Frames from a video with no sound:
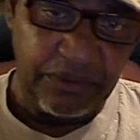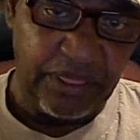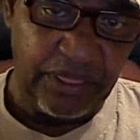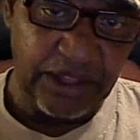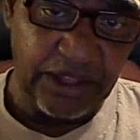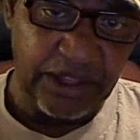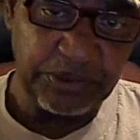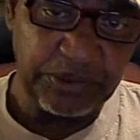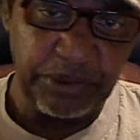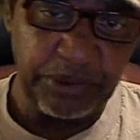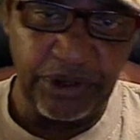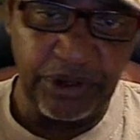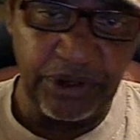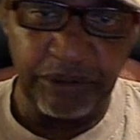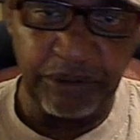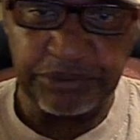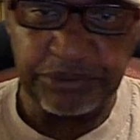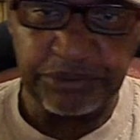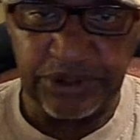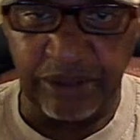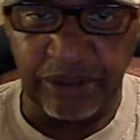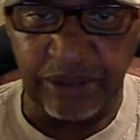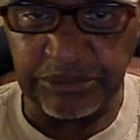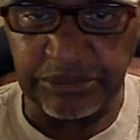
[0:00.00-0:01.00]
let's put
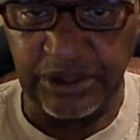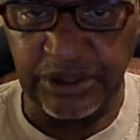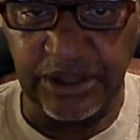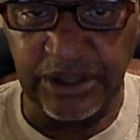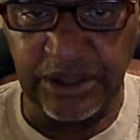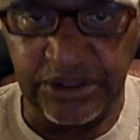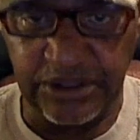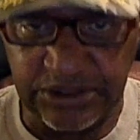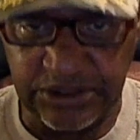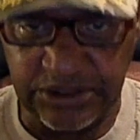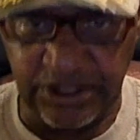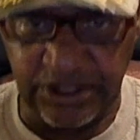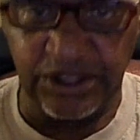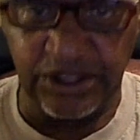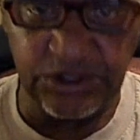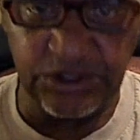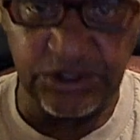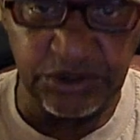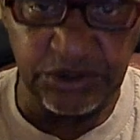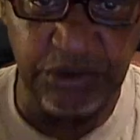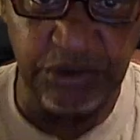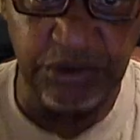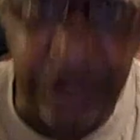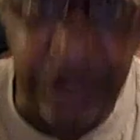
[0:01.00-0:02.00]
up something that says you